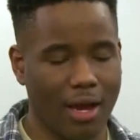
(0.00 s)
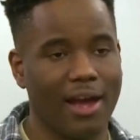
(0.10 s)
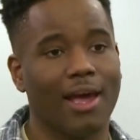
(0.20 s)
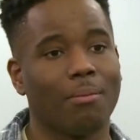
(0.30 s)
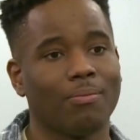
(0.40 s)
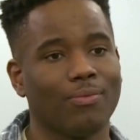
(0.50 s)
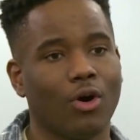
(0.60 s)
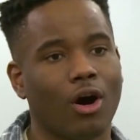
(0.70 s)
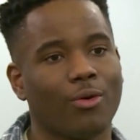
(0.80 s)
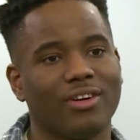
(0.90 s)
I am. Okay.
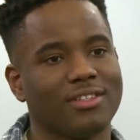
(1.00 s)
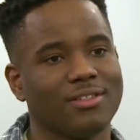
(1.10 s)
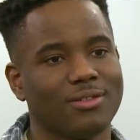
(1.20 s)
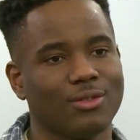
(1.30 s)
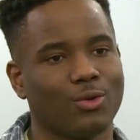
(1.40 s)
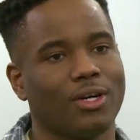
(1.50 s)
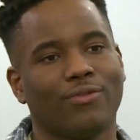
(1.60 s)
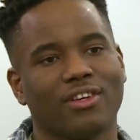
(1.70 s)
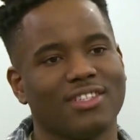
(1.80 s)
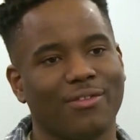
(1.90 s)
Always.
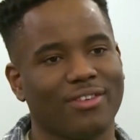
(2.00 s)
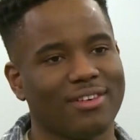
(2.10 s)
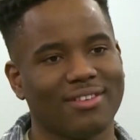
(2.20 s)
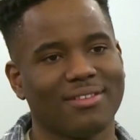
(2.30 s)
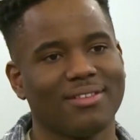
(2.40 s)
Twenty-four seven. So the